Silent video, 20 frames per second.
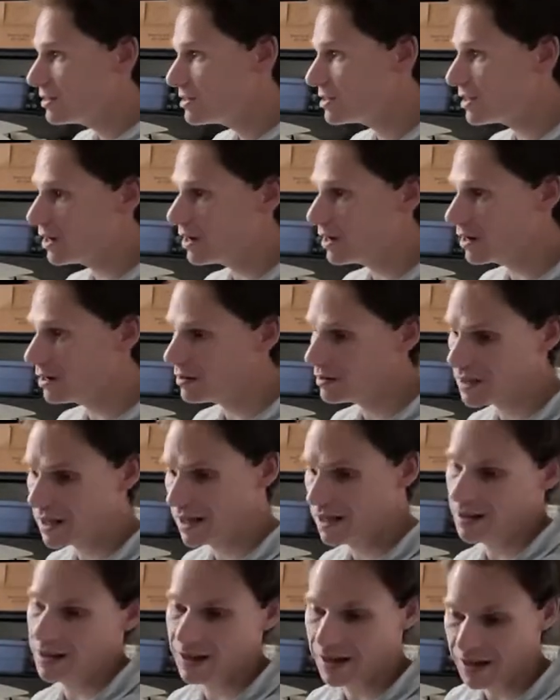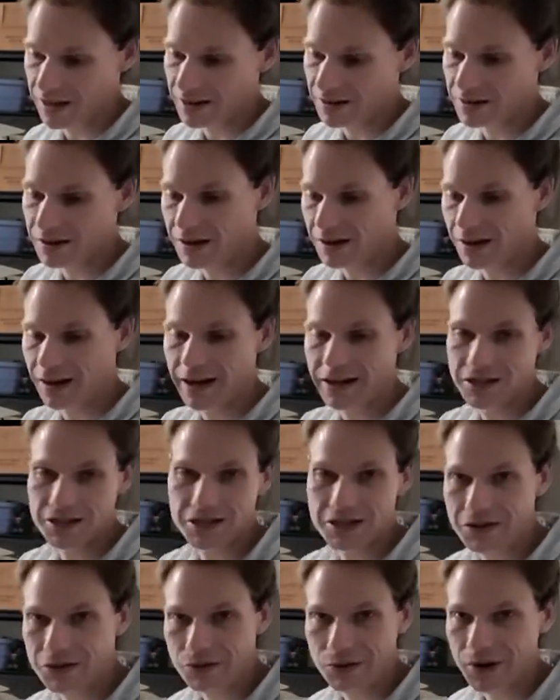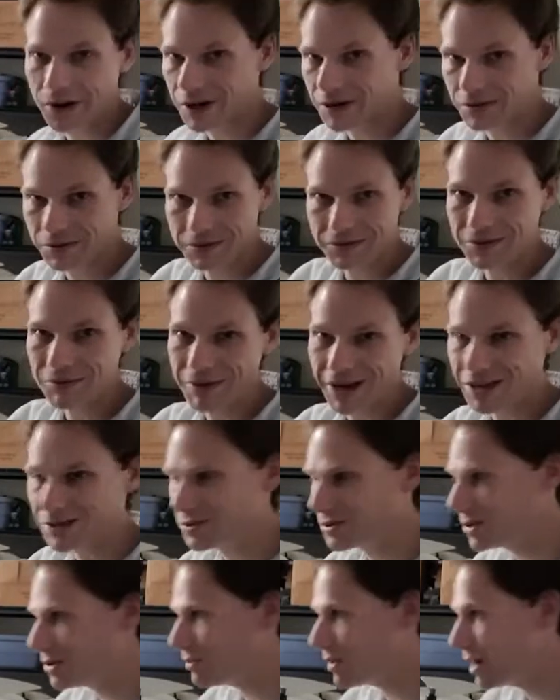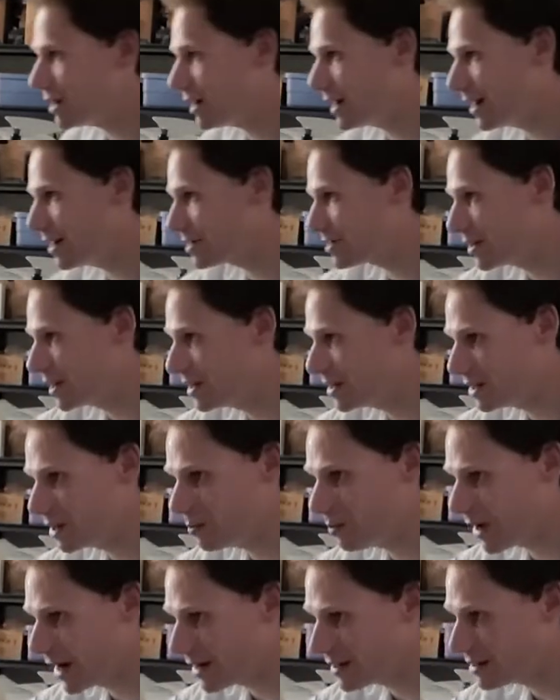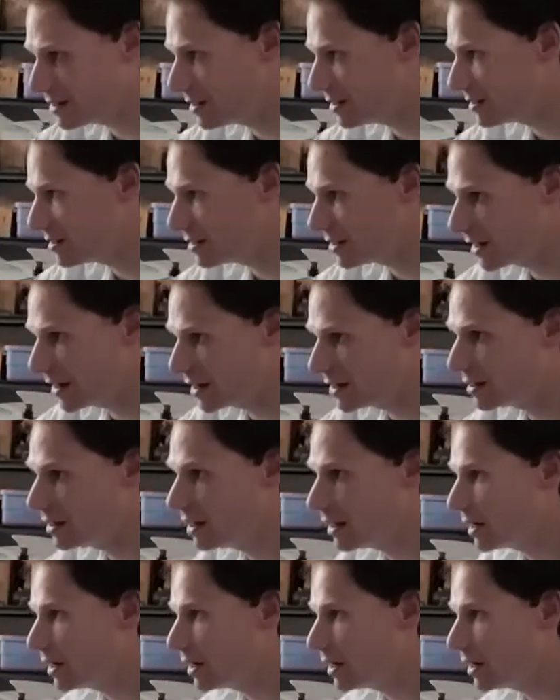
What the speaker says: So, I just didn't want to mess with it right now, so I did the Paiste instead.